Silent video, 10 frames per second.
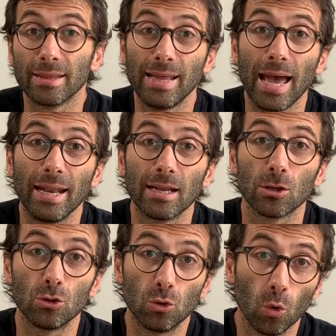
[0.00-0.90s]
then
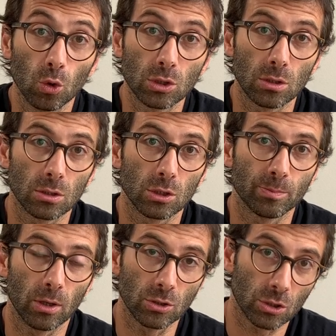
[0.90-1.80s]
those
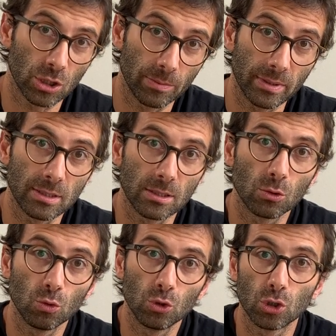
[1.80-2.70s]
sponsorship
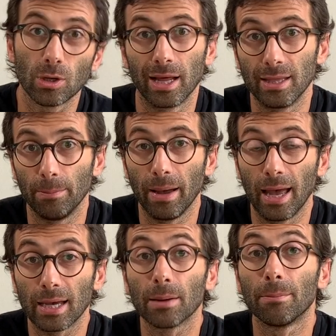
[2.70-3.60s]
institution and the
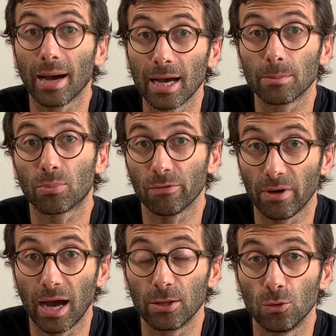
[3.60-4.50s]
bank might
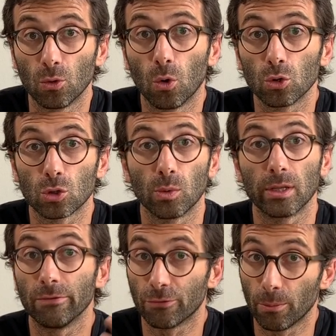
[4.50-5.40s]
provide you also with
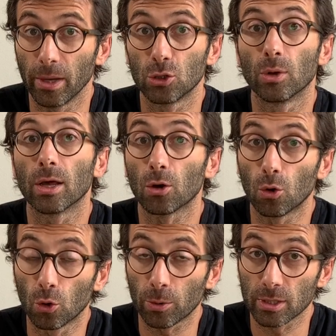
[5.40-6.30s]
information and
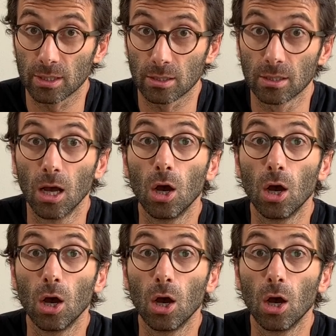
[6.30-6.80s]
courses